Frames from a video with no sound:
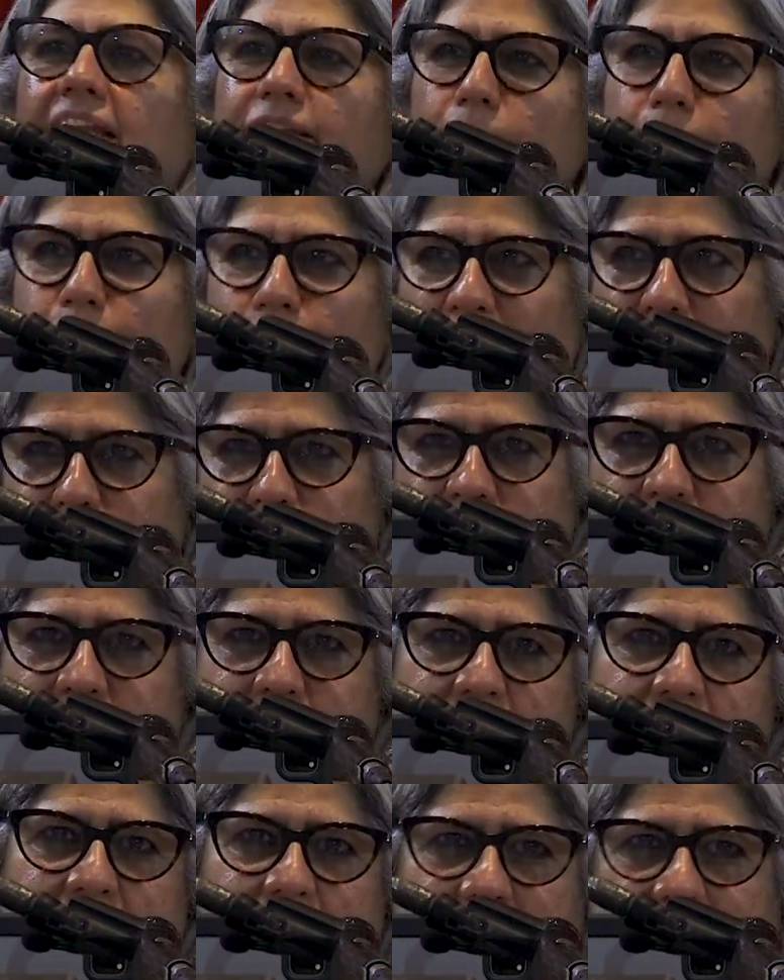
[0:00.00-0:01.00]
that the Prime
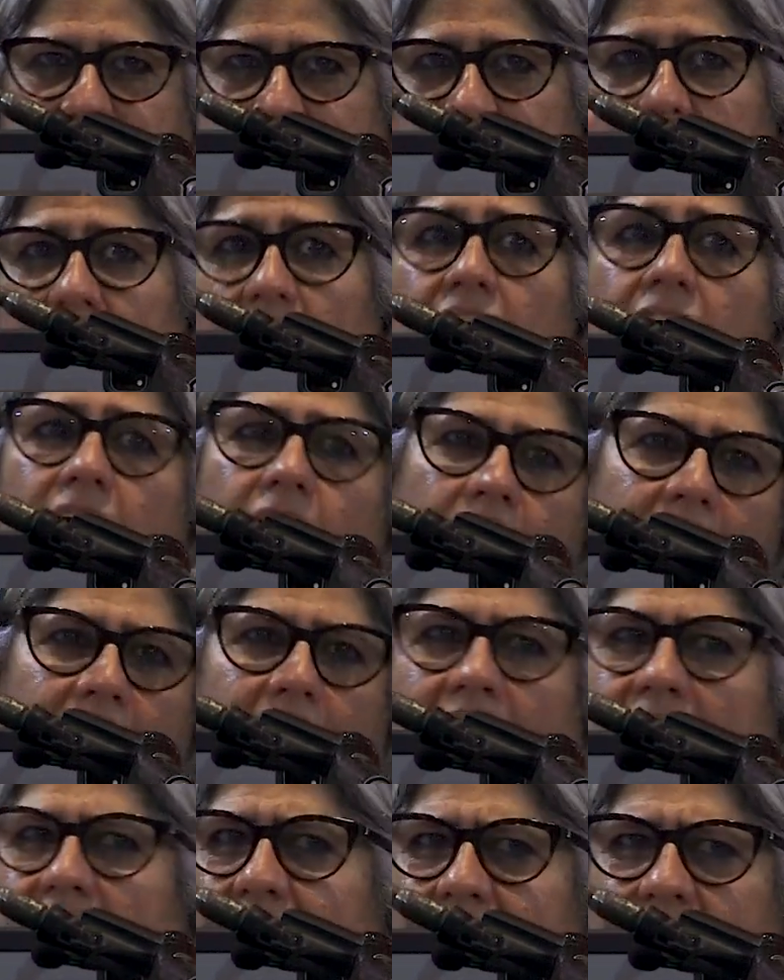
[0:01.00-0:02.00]
Minister said it.
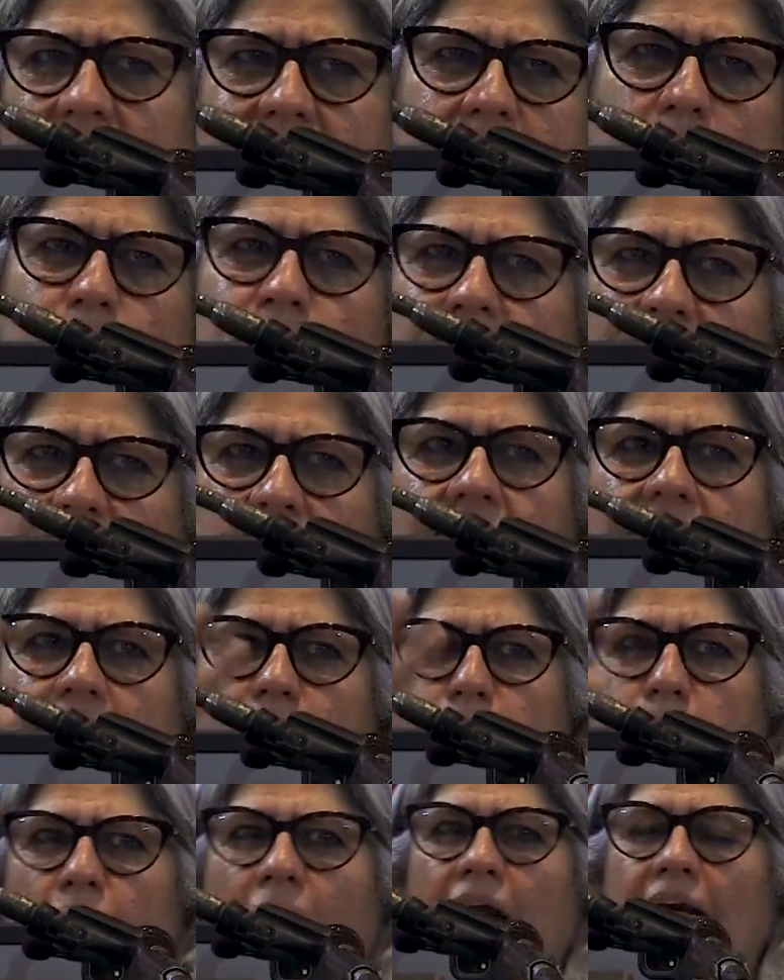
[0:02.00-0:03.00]
Clearly, there are some
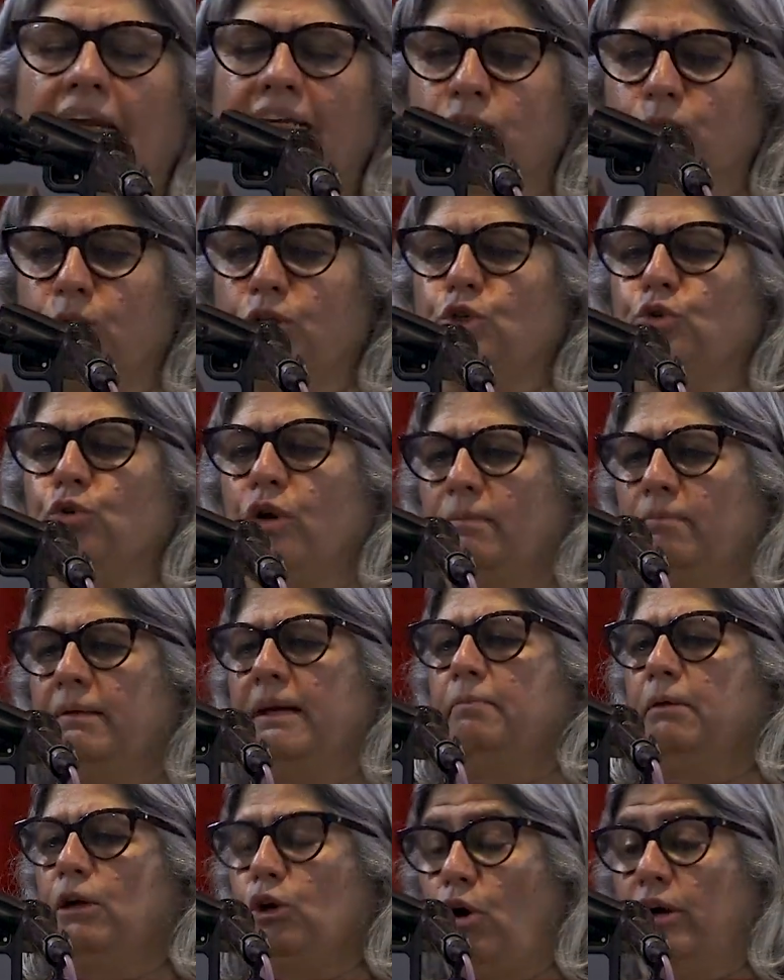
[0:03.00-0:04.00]
secret parleys which you and
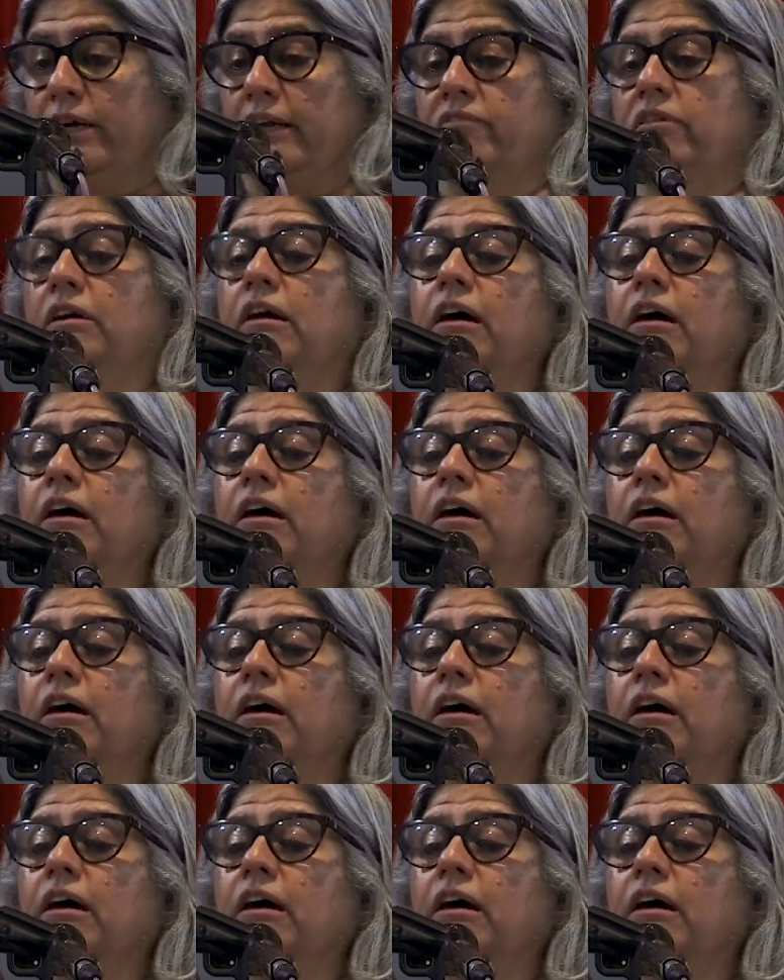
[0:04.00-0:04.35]
me may not have